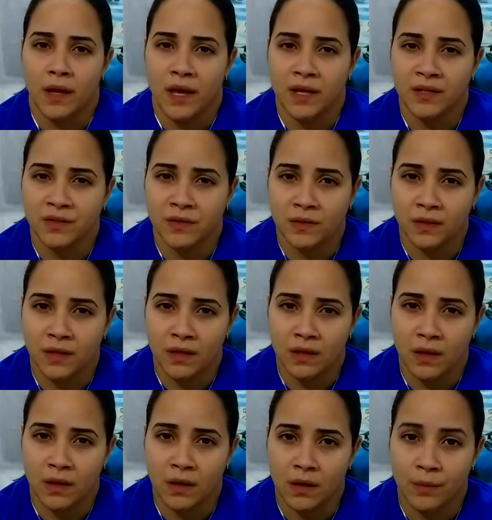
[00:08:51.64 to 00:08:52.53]

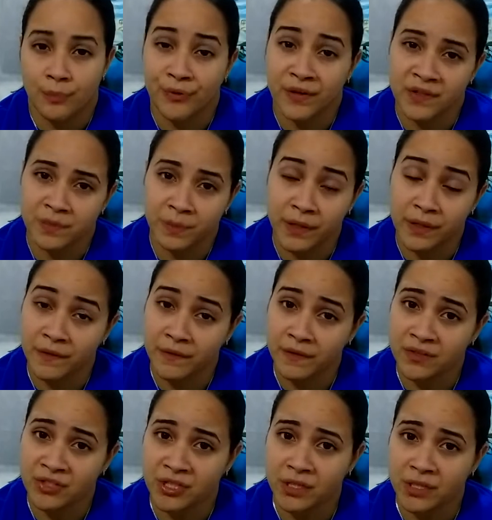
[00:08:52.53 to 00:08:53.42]
Actually, the breast part
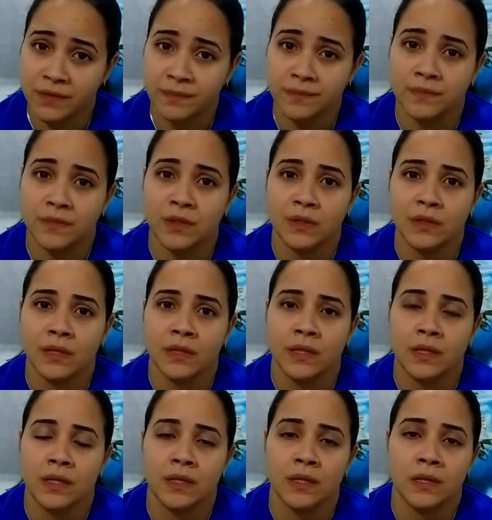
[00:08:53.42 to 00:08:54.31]
of the chicken. You
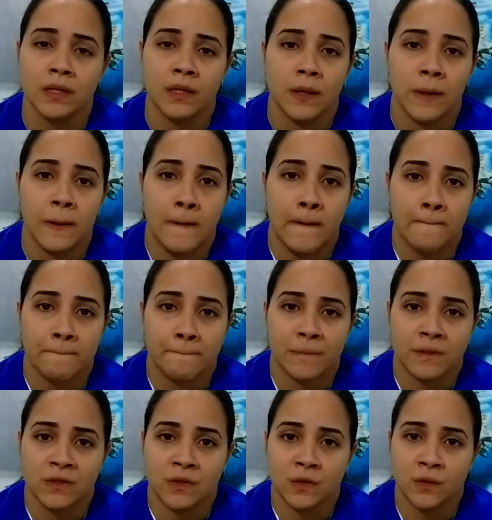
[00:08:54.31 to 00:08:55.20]
can eat
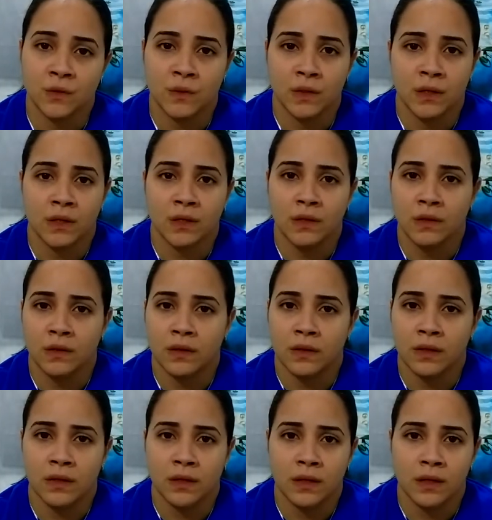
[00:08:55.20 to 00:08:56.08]
tuna. You
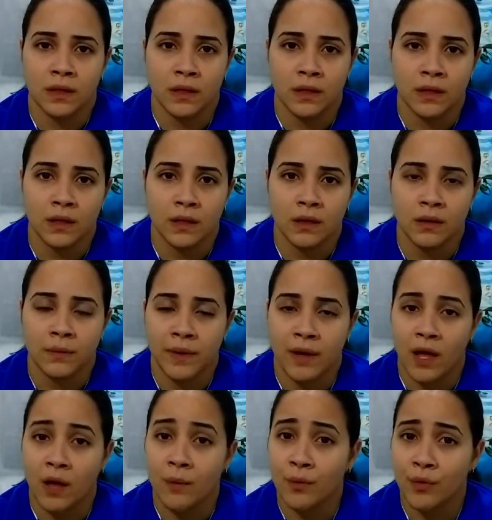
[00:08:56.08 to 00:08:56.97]
can eat
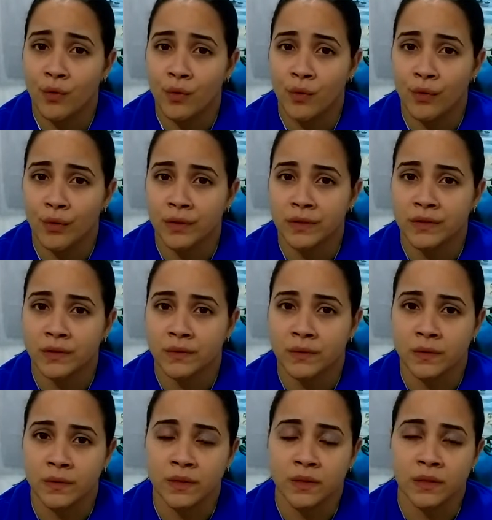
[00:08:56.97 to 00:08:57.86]
albacore
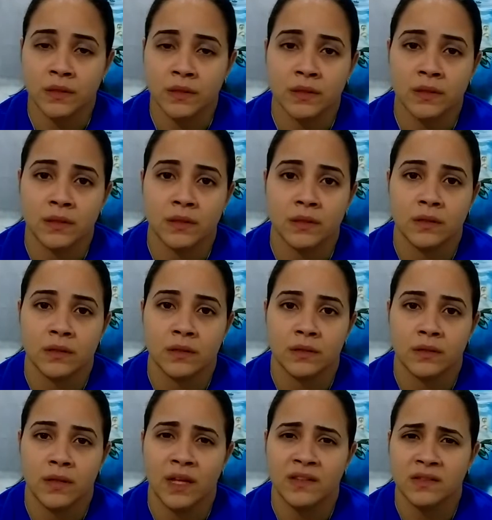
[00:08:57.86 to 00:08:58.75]
tuna.
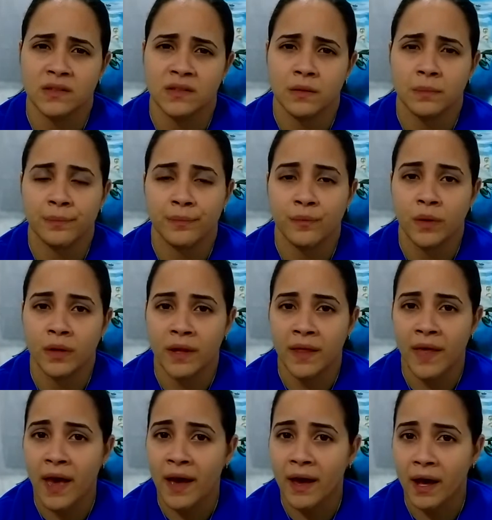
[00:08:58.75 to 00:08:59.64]
That's the
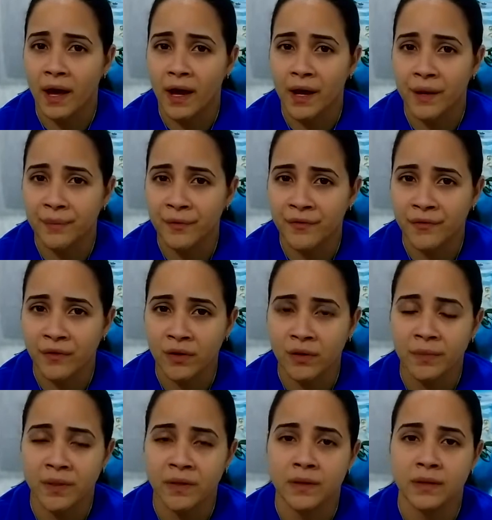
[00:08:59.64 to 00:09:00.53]
one that I
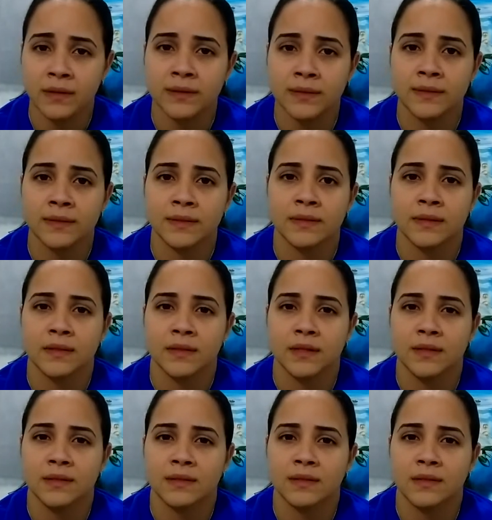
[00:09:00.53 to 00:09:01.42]
prefer because
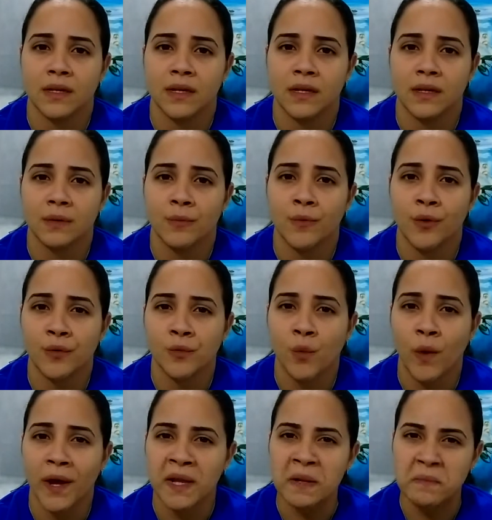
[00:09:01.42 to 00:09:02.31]
it's like more
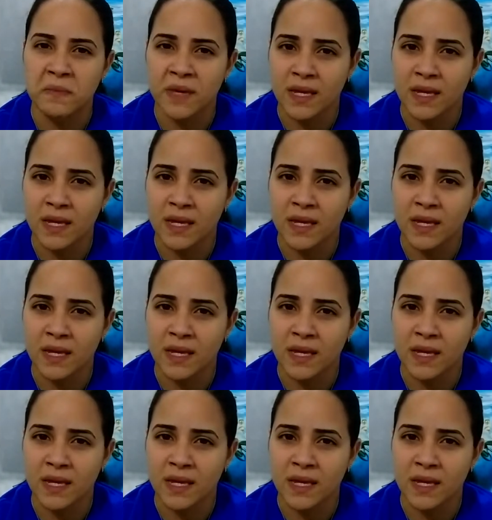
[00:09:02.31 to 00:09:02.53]
white